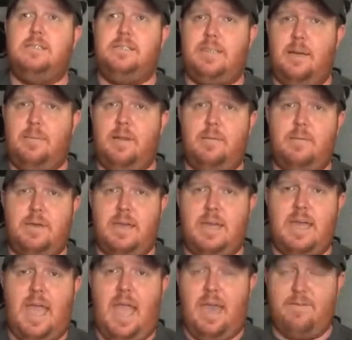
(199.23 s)

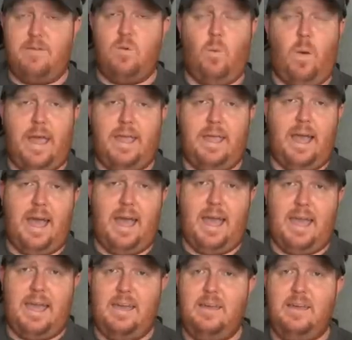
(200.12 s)
WWE heavyweight
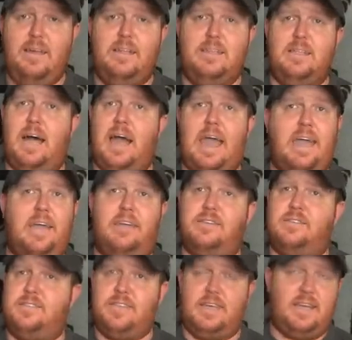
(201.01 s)
guy
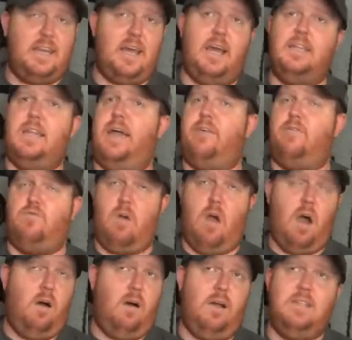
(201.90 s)
like Cena, like
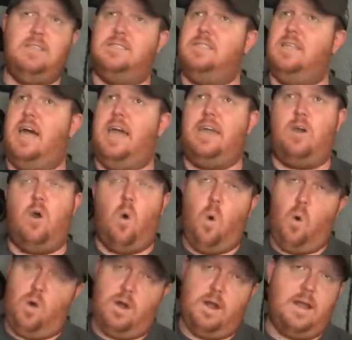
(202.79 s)
Rollins, like
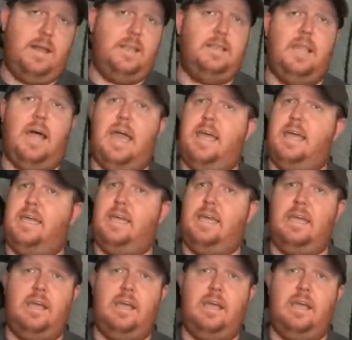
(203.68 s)
Orton, like,